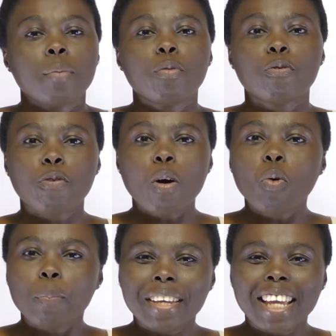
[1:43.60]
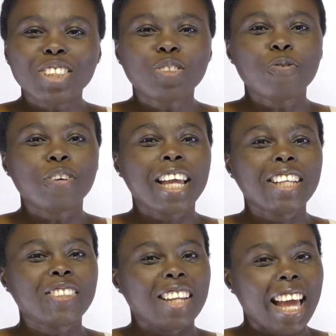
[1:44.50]
Before we begin, don't
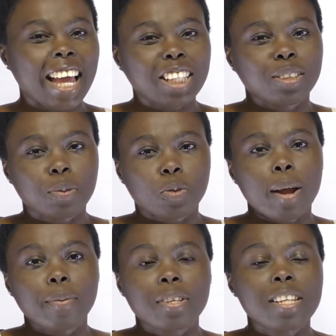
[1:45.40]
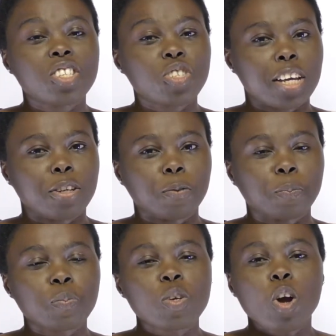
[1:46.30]
forget to like and subscribe to this channel.
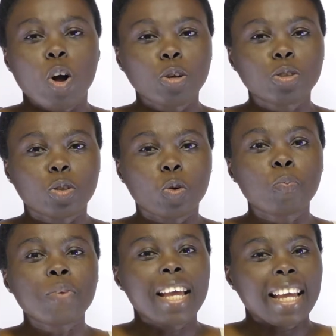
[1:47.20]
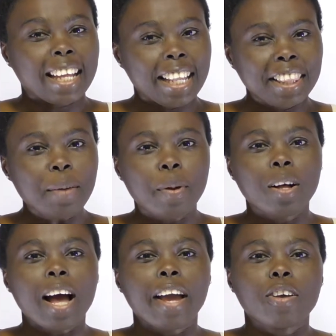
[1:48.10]
Also, click the
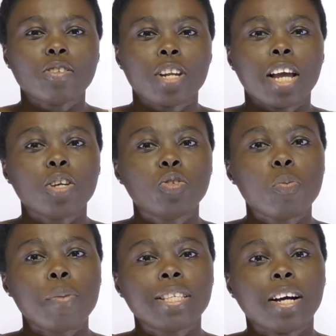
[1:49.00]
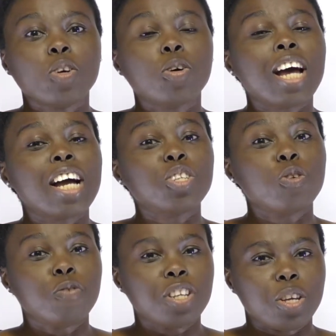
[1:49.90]
bell icon so that you don't miss out on our
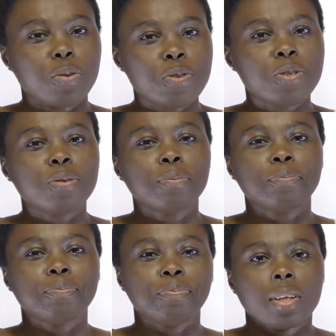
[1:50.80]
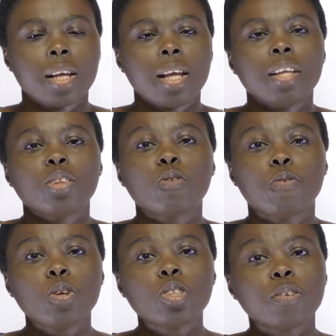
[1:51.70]
new videos. The
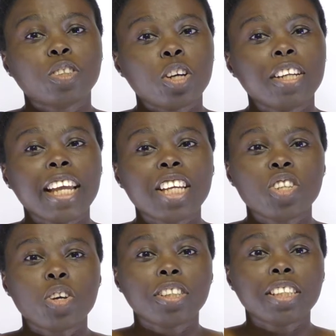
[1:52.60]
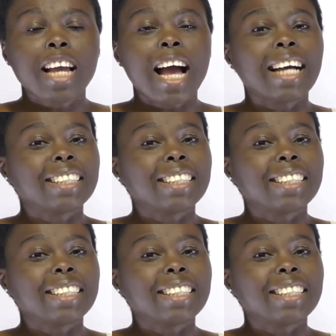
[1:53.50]
fields of study in nursing are